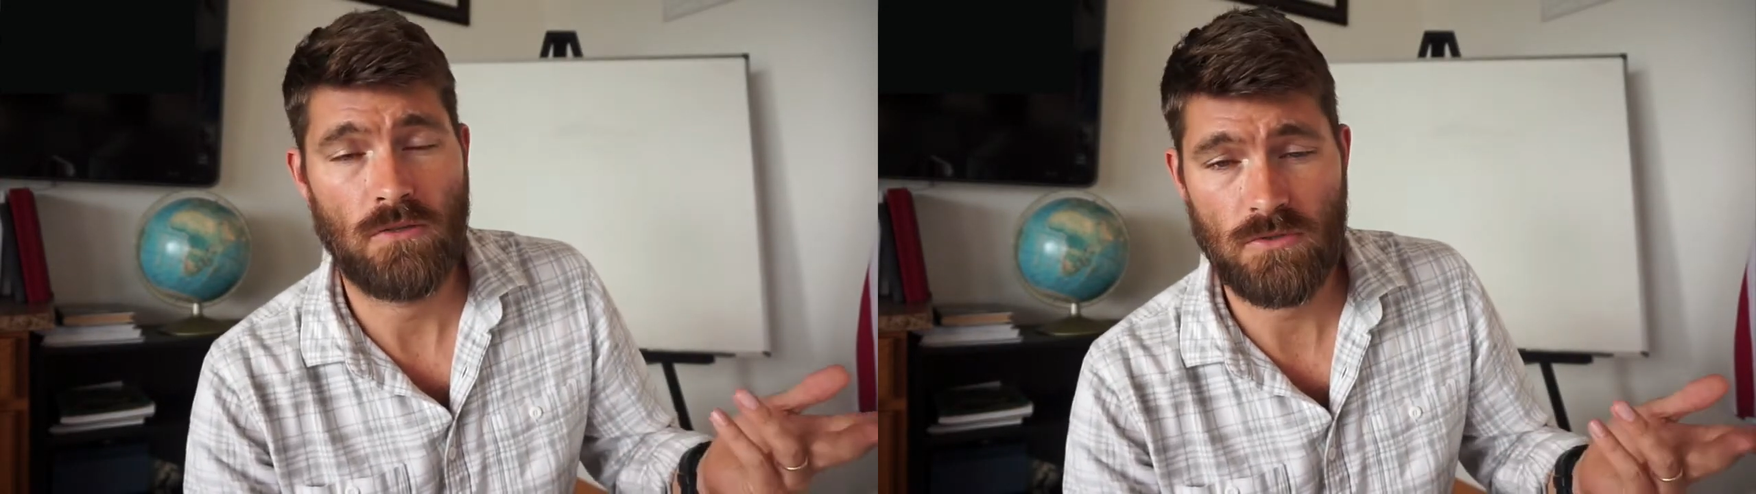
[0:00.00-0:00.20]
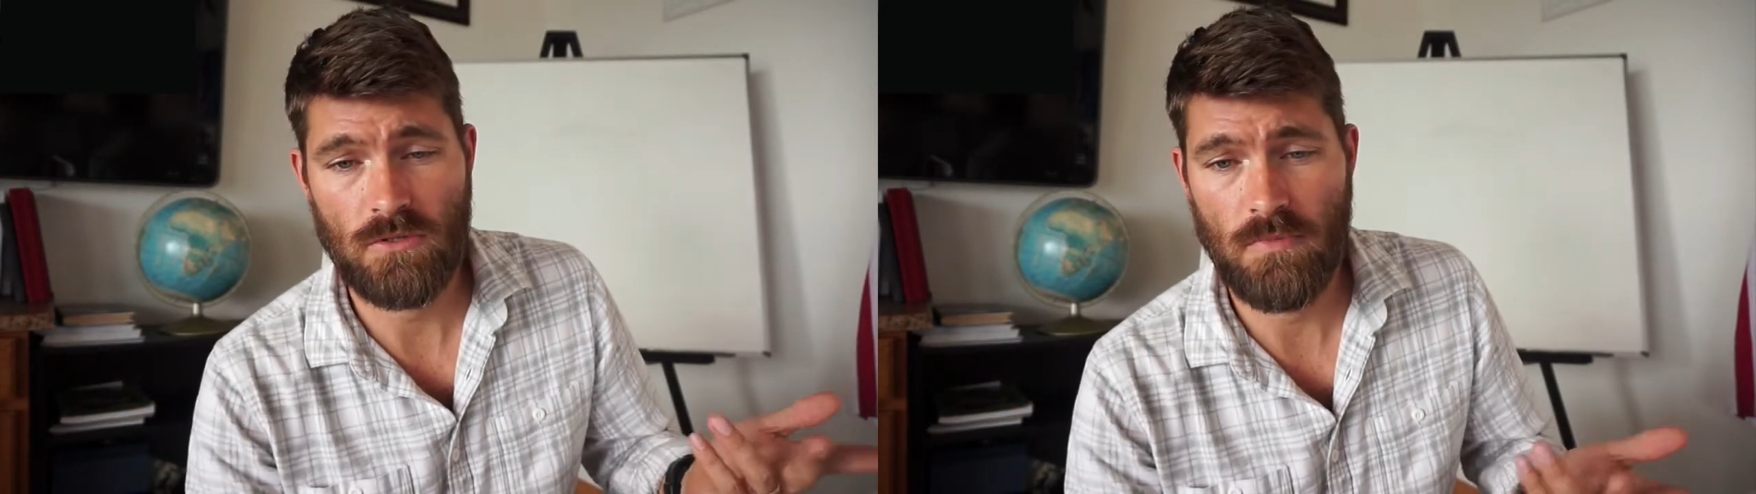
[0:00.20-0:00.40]

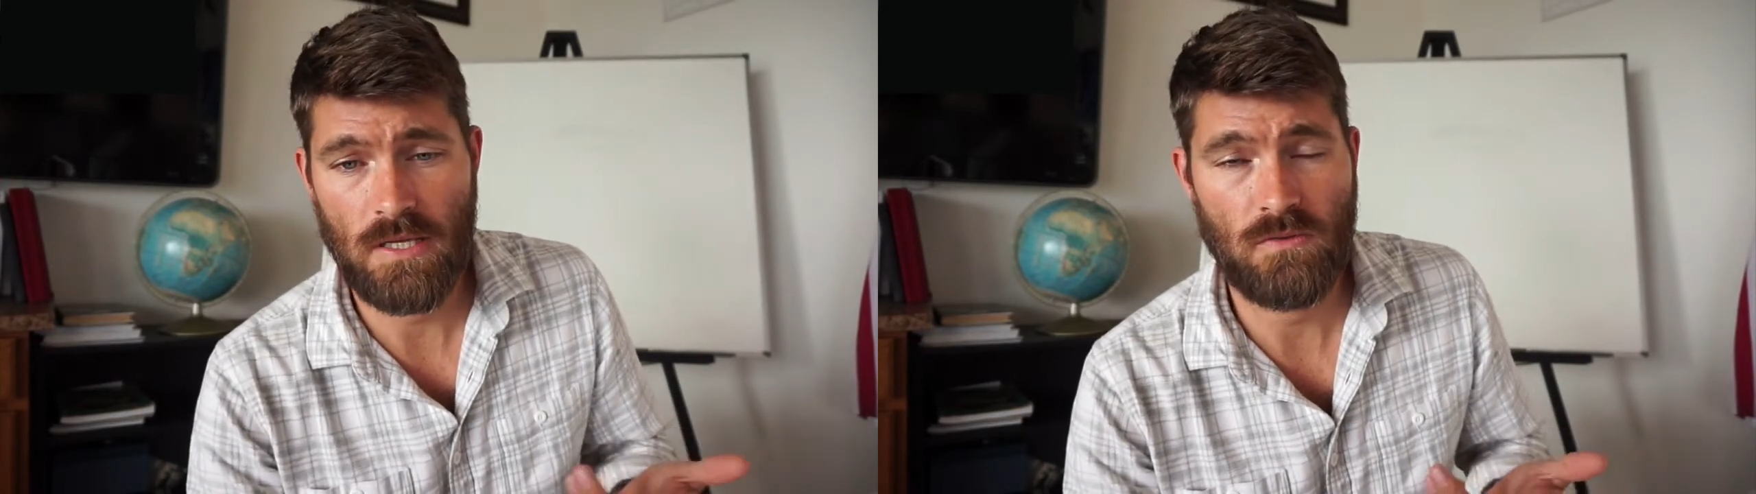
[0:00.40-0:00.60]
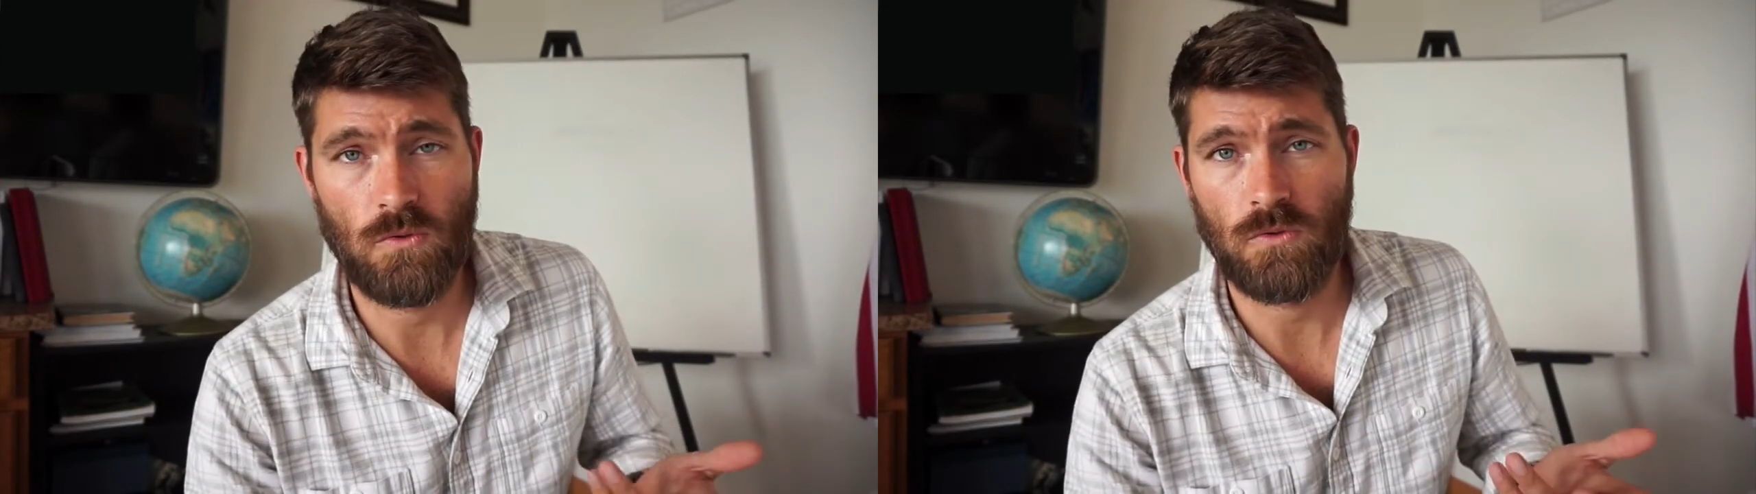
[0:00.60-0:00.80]
Those are your
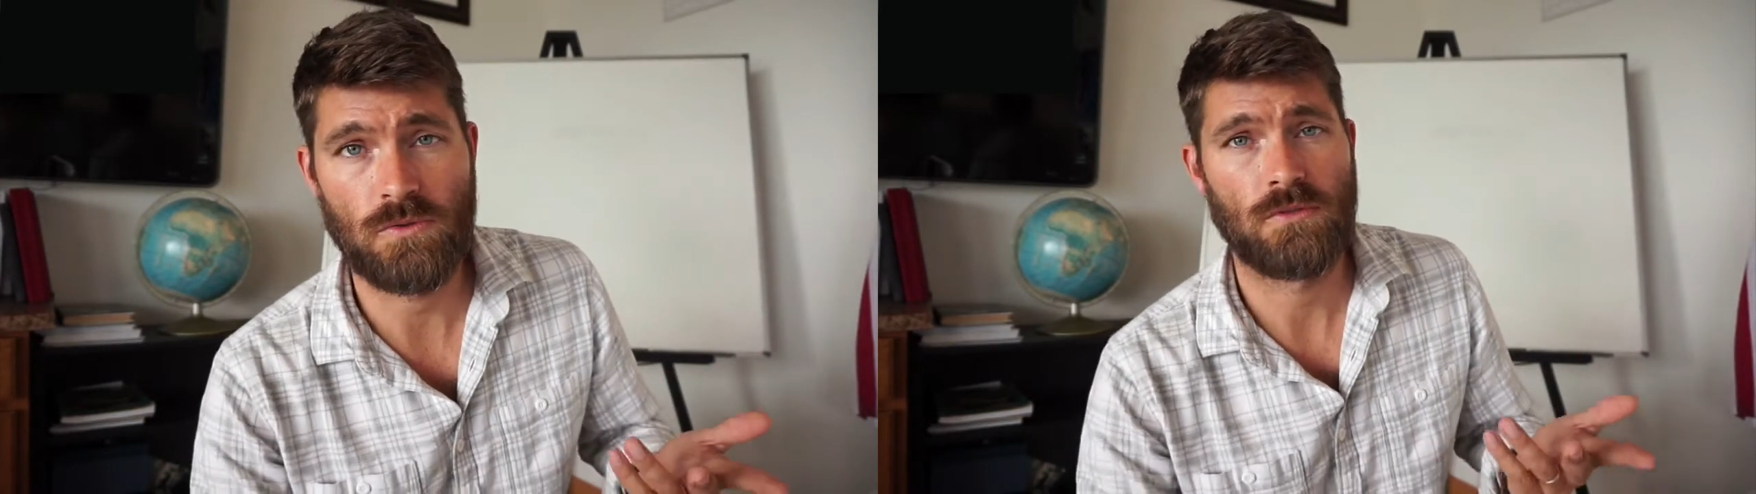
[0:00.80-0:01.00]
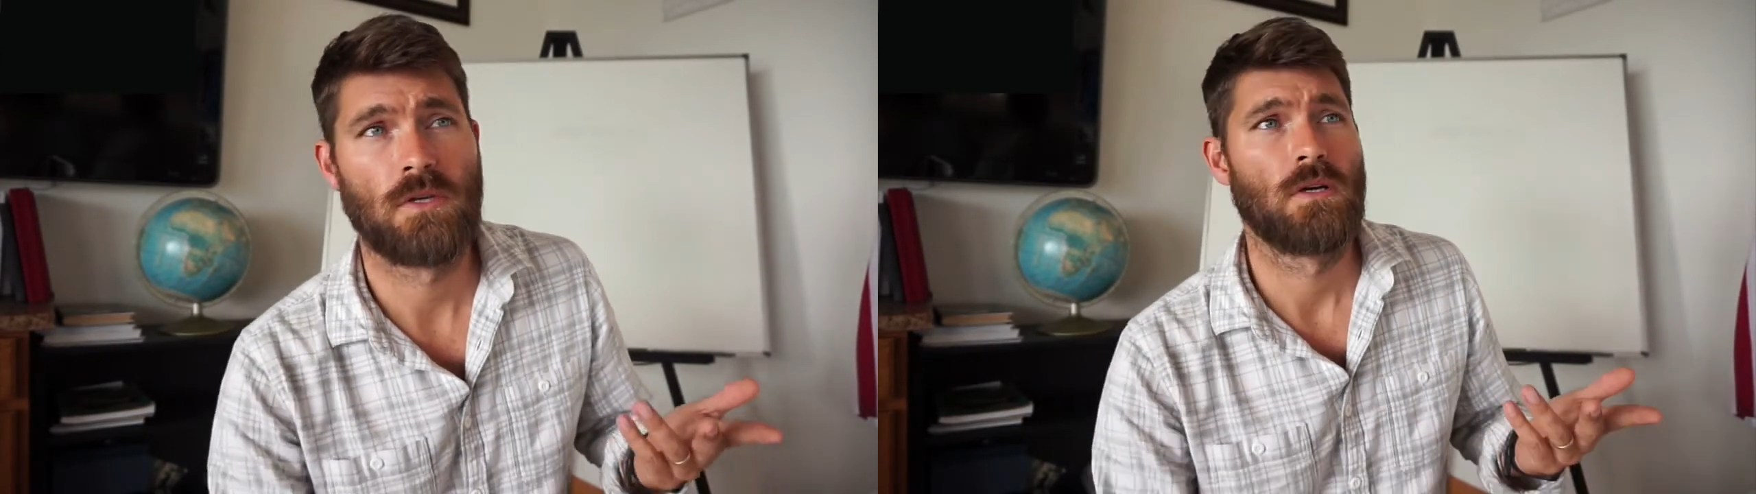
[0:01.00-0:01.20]
main
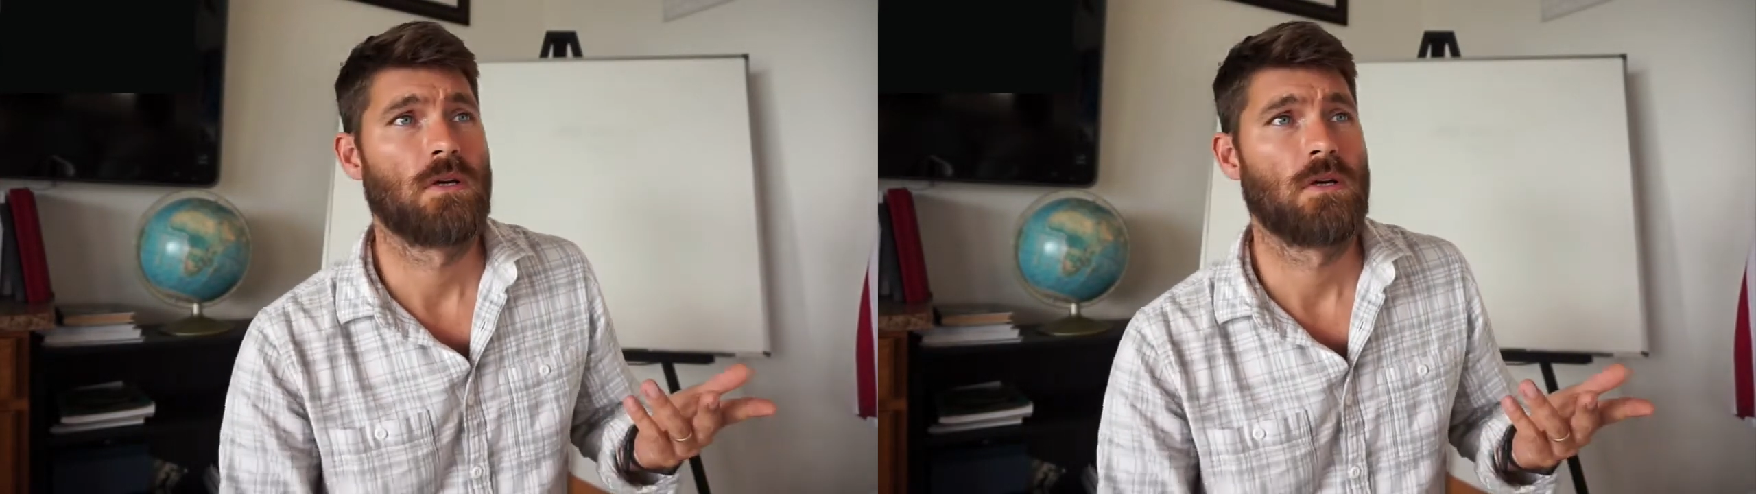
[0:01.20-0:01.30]
tools.